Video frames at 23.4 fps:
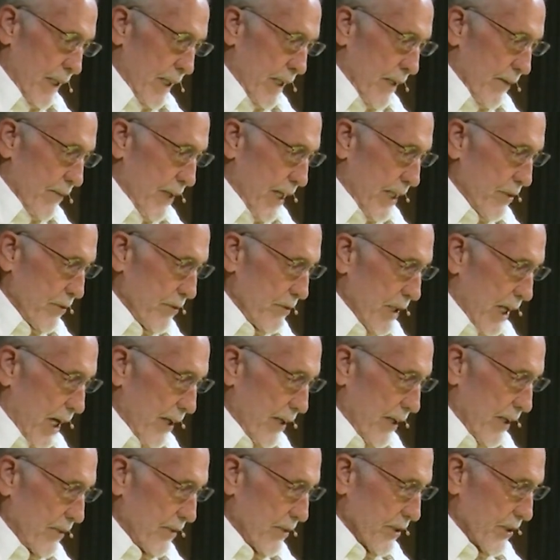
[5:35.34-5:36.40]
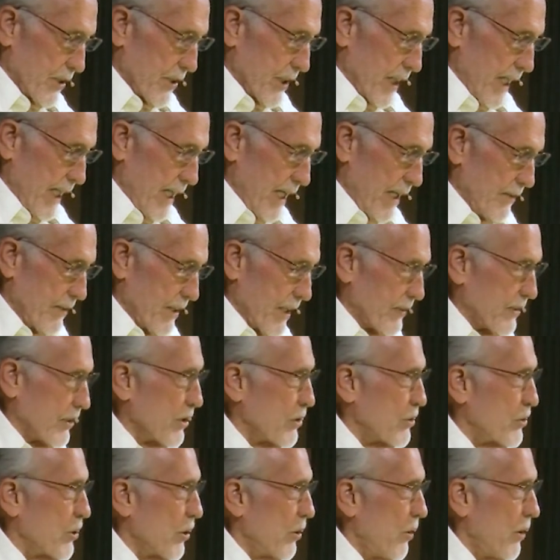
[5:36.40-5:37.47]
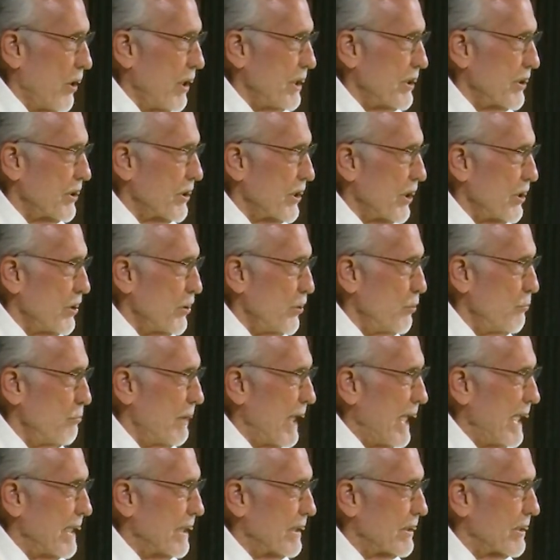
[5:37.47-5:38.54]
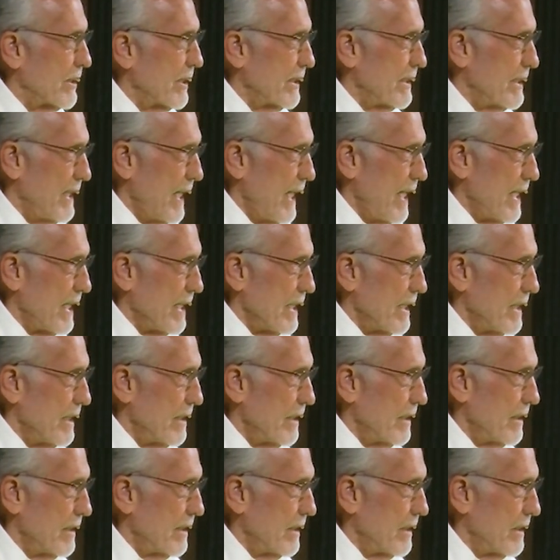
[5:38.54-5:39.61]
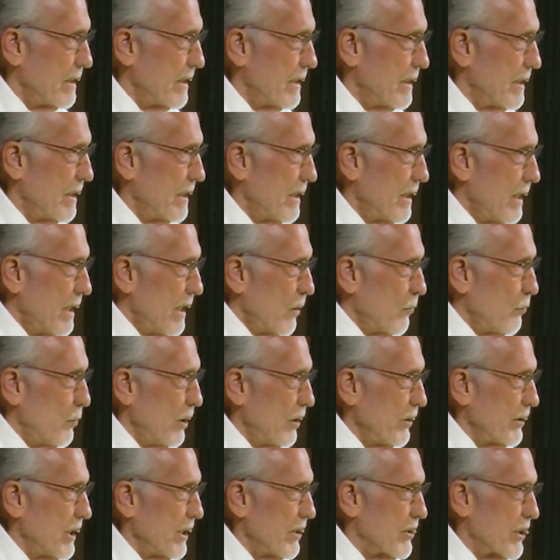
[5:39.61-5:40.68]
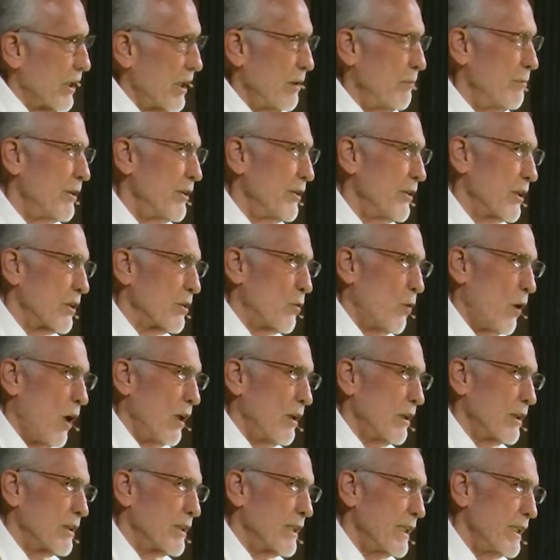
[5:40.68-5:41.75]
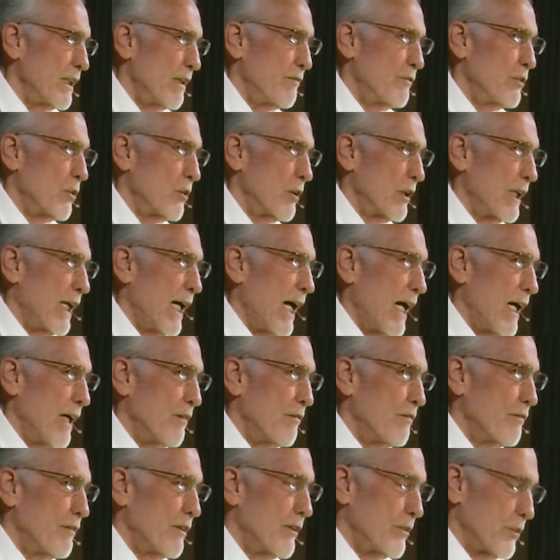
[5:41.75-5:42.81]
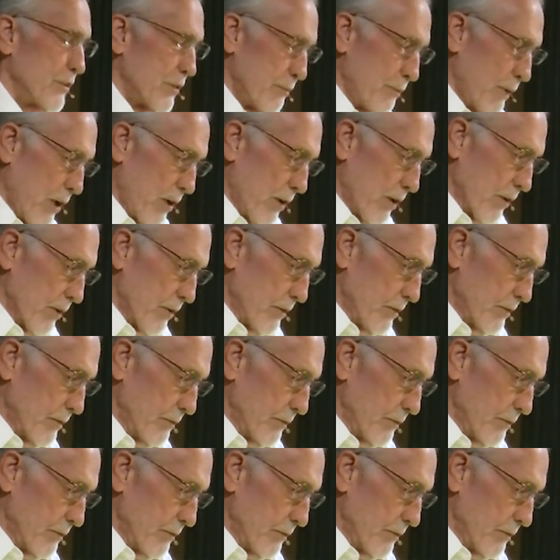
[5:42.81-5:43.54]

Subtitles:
They do not understand that the choice you make today will determine the quality of your life tomorrow.